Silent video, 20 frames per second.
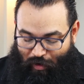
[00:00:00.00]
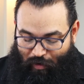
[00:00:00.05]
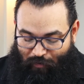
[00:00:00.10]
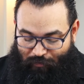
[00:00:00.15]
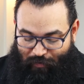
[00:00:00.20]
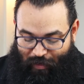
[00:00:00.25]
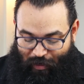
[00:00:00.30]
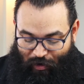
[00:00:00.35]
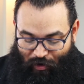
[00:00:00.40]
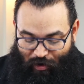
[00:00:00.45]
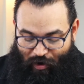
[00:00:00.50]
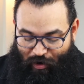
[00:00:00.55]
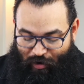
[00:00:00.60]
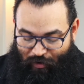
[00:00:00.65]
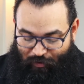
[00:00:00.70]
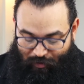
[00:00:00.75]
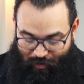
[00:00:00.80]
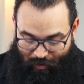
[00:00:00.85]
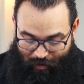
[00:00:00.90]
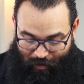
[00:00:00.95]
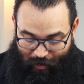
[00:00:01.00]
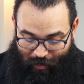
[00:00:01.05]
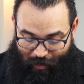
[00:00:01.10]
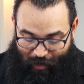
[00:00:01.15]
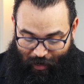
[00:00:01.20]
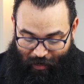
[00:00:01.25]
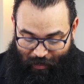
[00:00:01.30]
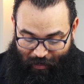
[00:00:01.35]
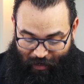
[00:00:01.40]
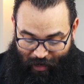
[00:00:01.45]
of the earth
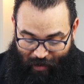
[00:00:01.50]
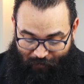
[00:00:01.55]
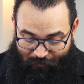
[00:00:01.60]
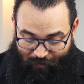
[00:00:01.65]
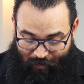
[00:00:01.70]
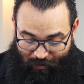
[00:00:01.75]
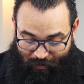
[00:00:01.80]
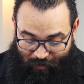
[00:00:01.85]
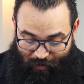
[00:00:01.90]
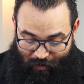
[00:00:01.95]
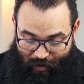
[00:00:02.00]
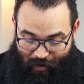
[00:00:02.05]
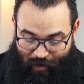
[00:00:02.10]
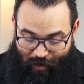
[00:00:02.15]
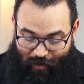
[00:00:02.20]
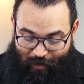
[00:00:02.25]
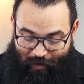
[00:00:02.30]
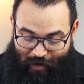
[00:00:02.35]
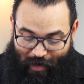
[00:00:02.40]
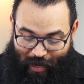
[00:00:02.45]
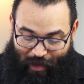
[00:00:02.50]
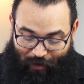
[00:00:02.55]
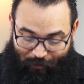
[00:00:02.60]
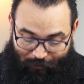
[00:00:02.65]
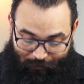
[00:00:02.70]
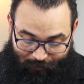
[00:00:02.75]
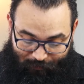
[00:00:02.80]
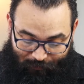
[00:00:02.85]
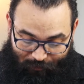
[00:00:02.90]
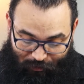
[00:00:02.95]
and heaven.
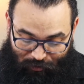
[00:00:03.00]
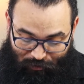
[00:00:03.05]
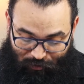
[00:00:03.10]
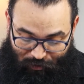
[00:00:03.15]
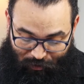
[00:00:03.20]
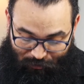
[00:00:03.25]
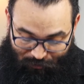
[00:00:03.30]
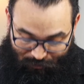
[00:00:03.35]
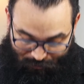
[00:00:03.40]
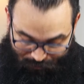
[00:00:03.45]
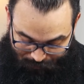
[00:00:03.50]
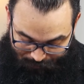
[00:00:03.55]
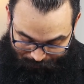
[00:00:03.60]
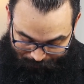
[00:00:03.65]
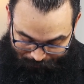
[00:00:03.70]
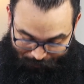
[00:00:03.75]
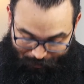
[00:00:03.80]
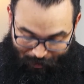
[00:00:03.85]
Now, verse 32.